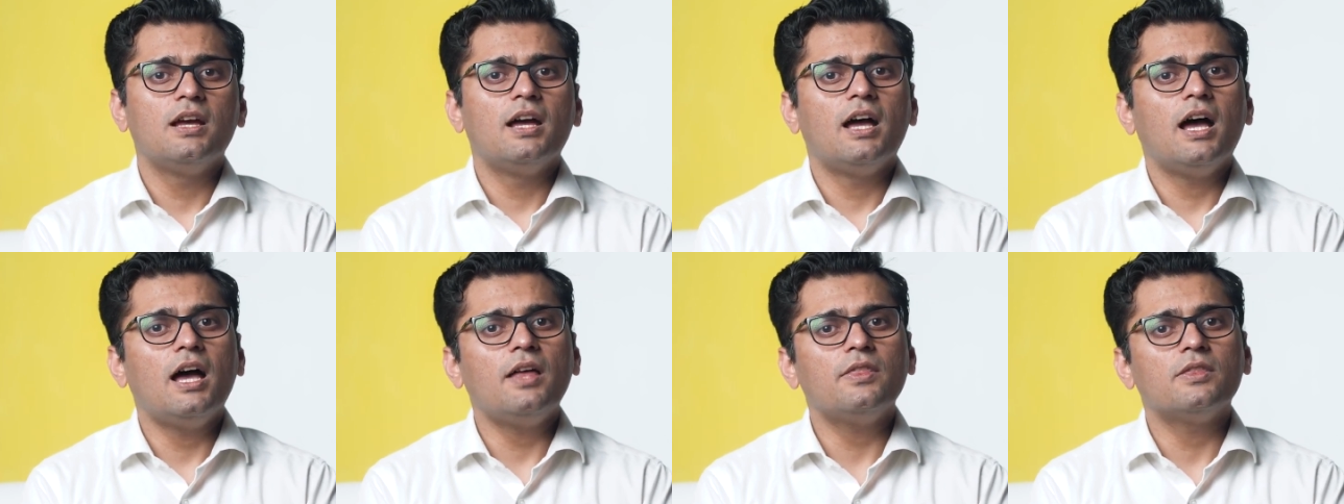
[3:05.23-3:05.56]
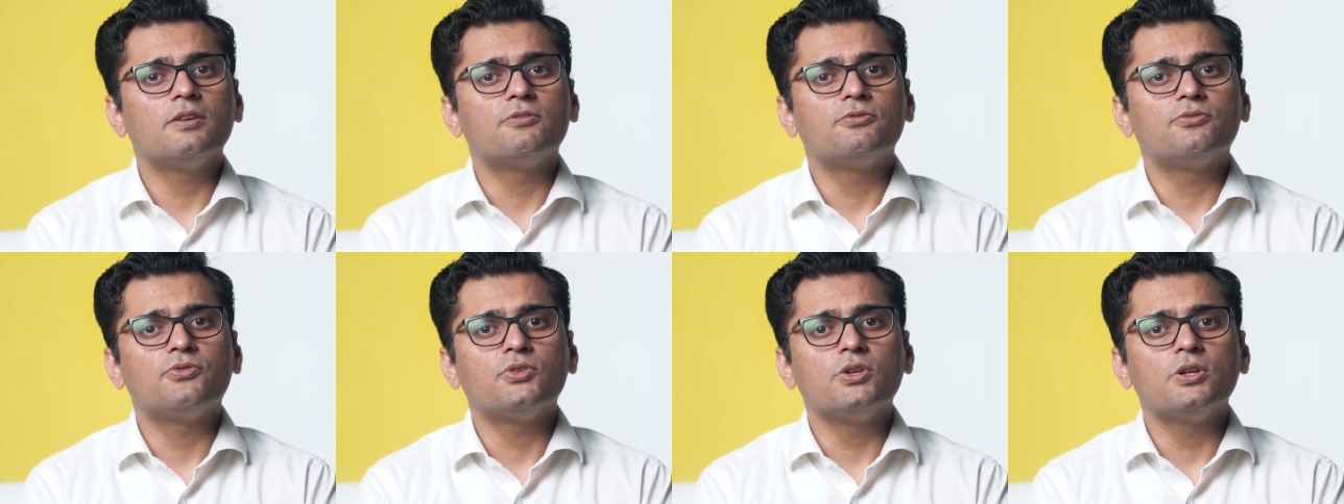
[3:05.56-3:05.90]
and
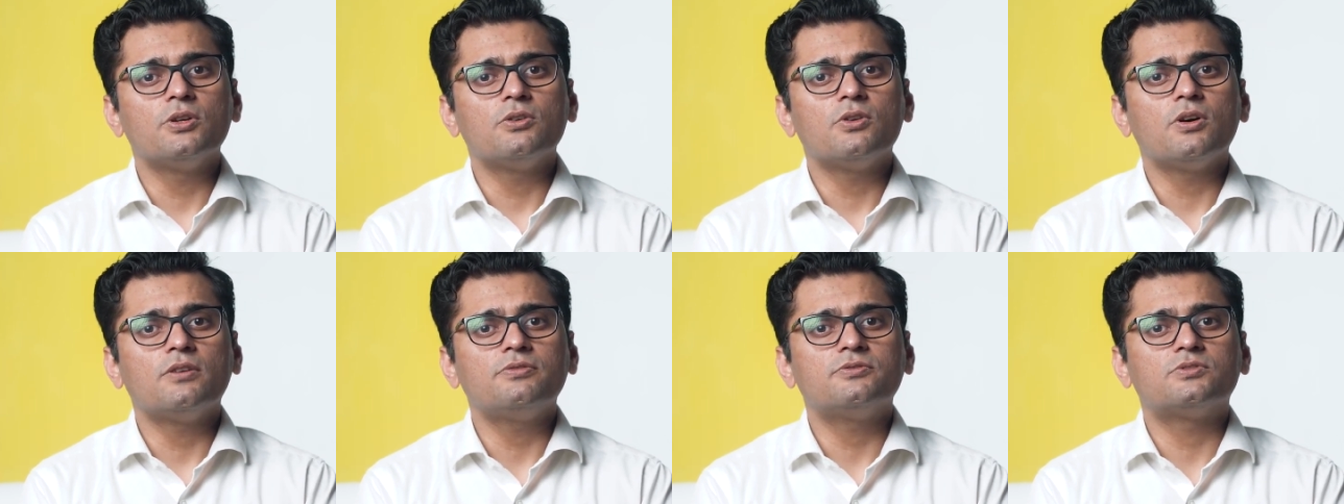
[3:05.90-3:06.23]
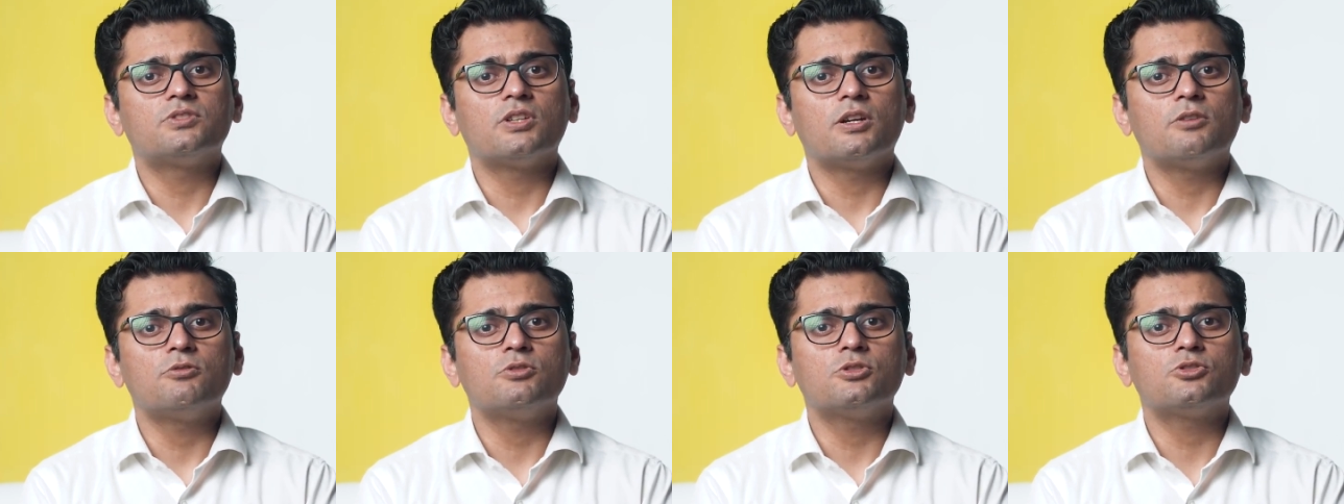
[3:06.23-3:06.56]
the fear of
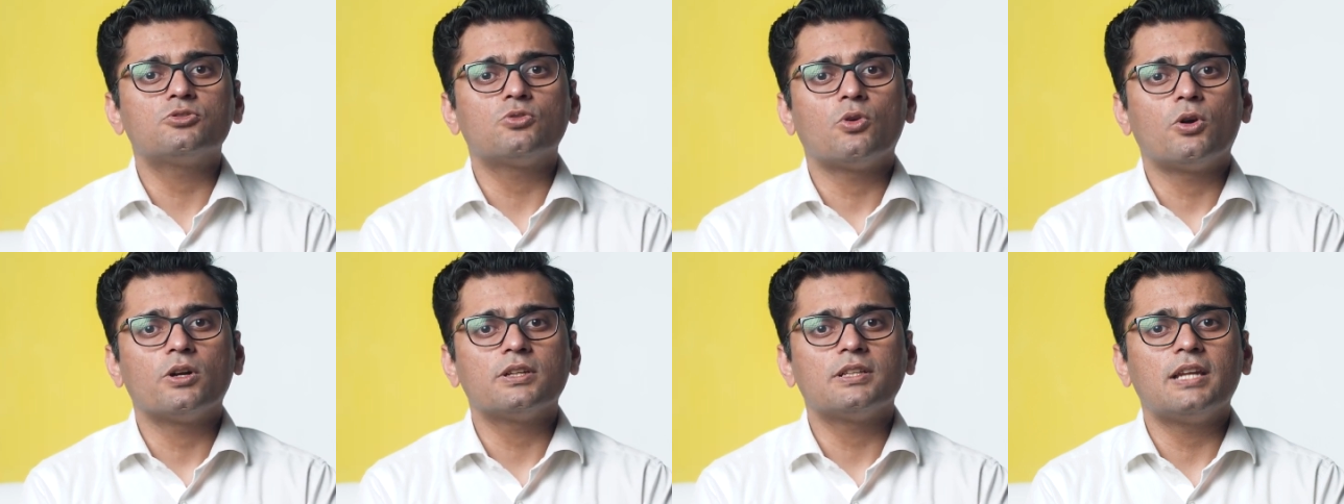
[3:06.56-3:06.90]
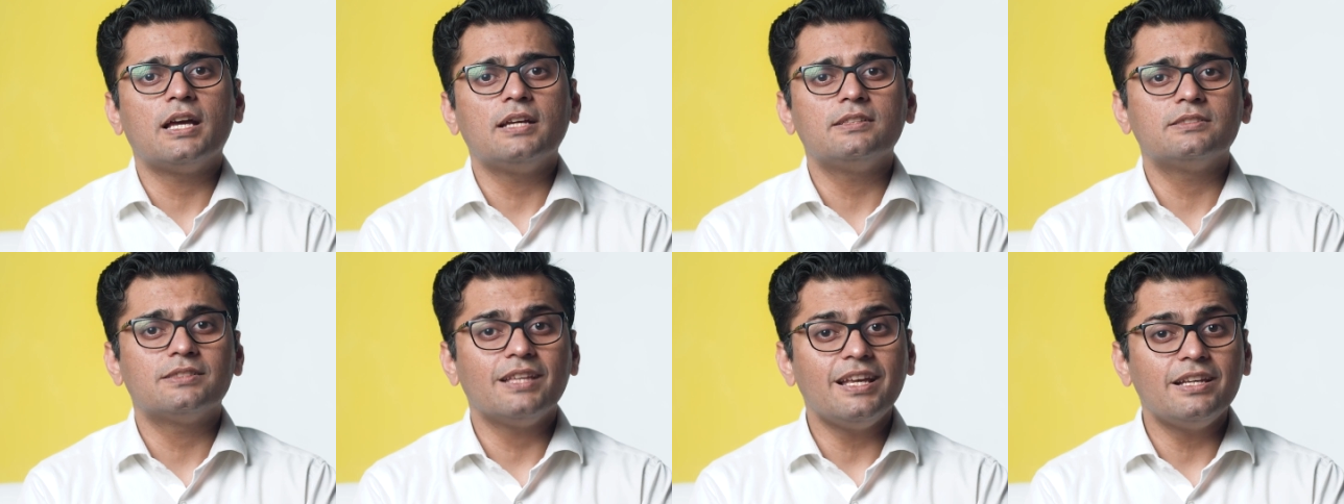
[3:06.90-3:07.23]
terrorist
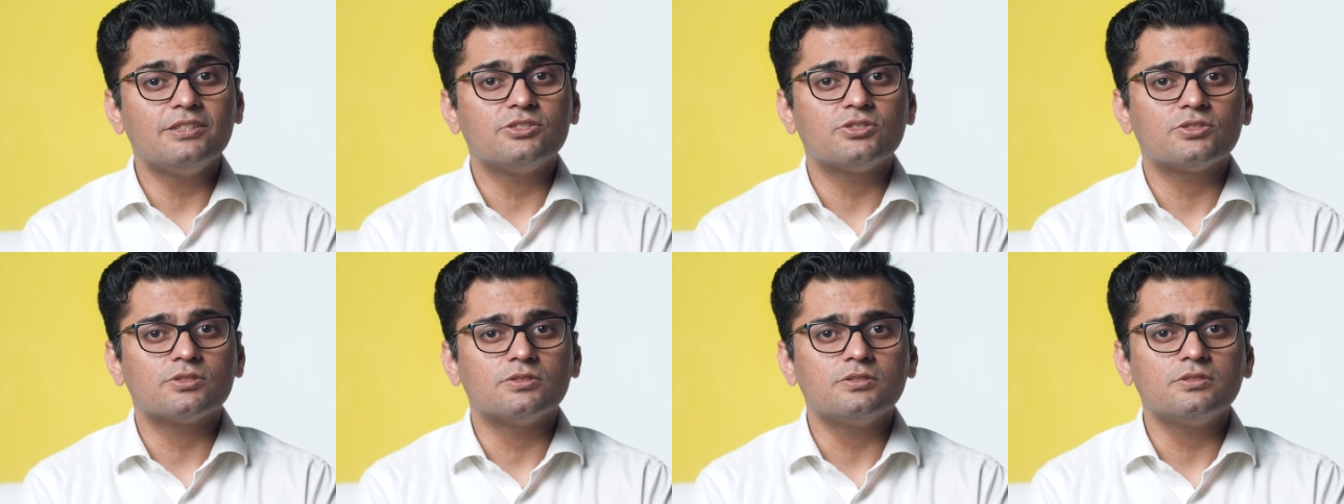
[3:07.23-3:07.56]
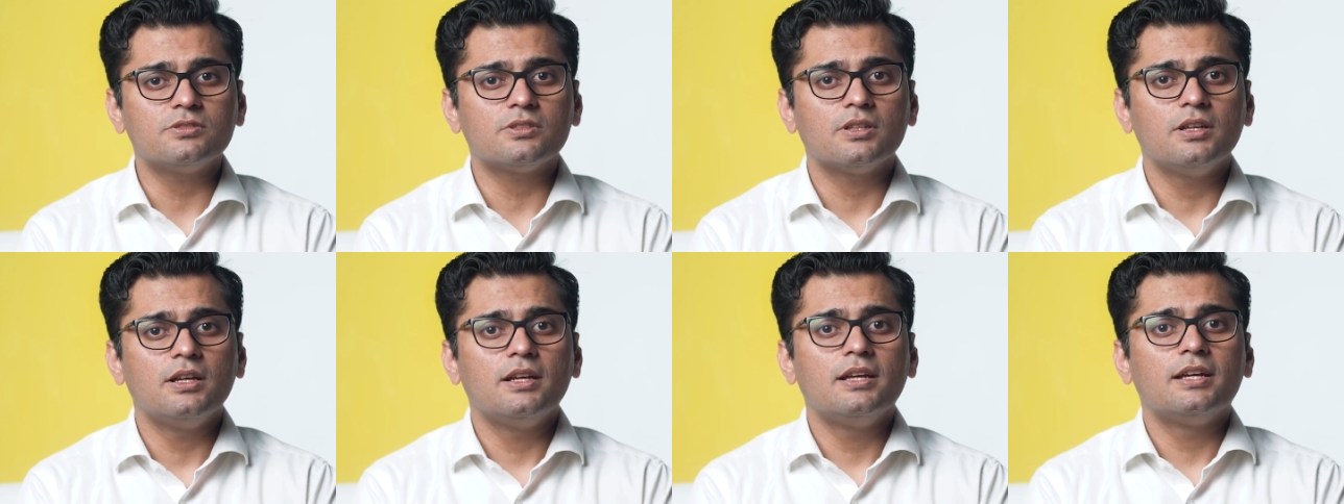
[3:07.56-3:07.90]
organizations